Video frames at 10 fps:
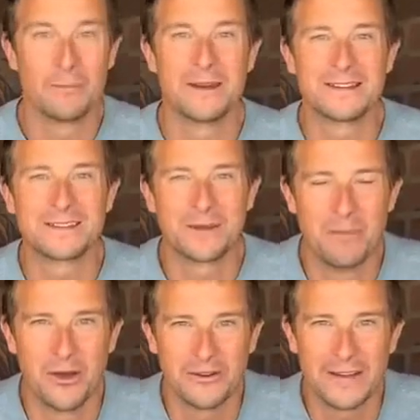Minister
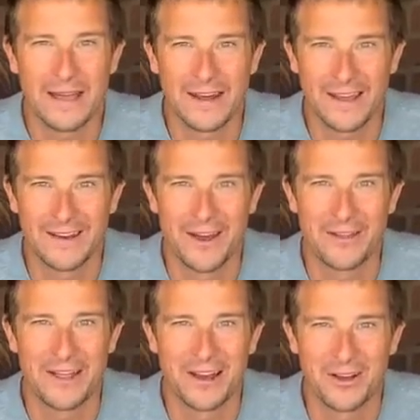Modi? And I know
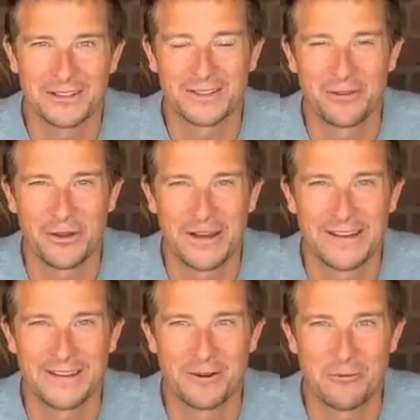that lots of you in
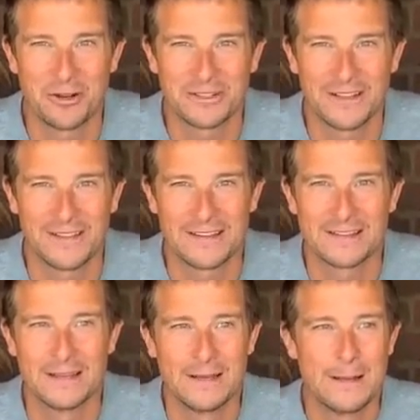India watching this
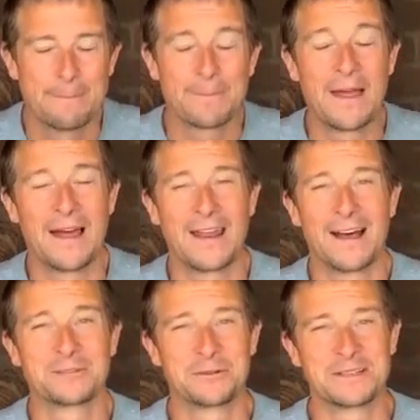And I
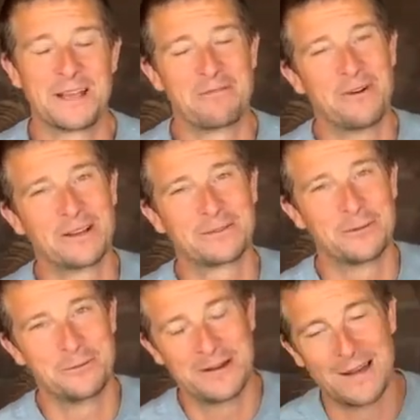just want to say, first of all,
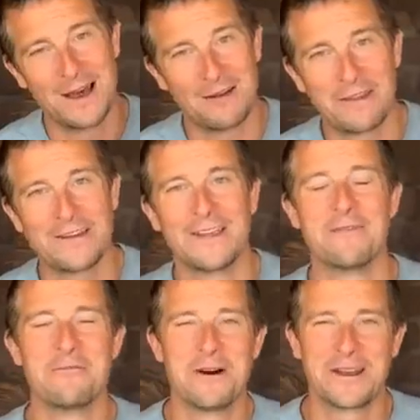we love India.
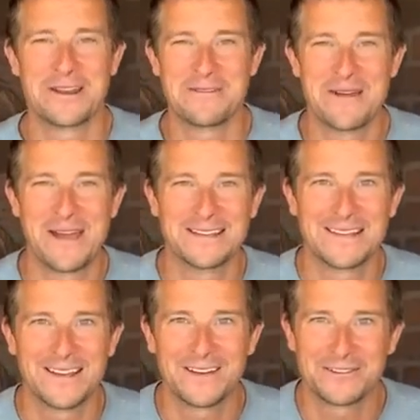What an
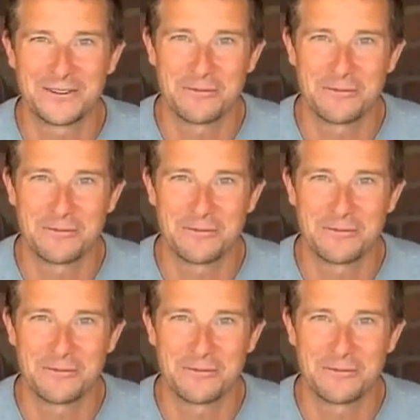amazing country.